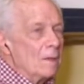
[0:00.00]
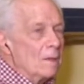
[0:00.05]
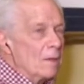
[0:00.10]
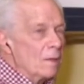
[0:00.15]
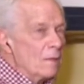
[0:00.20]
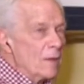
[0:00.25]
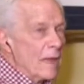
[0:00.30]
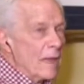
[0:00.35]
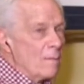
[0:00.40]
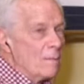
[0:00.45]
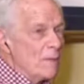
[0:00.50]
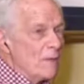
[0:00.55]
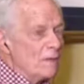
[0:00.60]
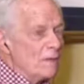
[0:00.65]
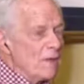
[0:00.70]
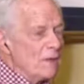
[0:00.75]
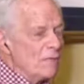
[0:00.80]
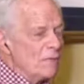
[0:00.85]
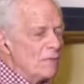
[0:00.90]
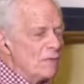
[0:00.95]
Climbing
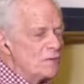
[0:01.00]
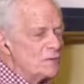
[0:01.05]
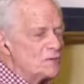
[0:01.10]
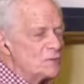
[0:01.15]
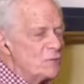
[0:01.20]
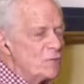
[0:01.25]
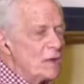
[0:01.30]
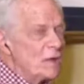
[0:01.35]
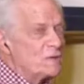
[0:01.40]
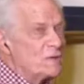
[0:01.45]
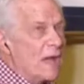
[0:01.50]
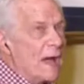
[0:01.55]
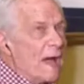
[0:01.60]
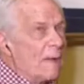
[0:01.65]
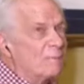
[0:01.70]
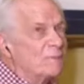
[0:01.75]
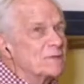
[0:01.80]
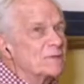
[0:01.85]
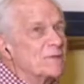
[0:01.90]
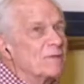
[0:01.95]
in the
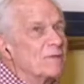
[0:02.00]
treetops,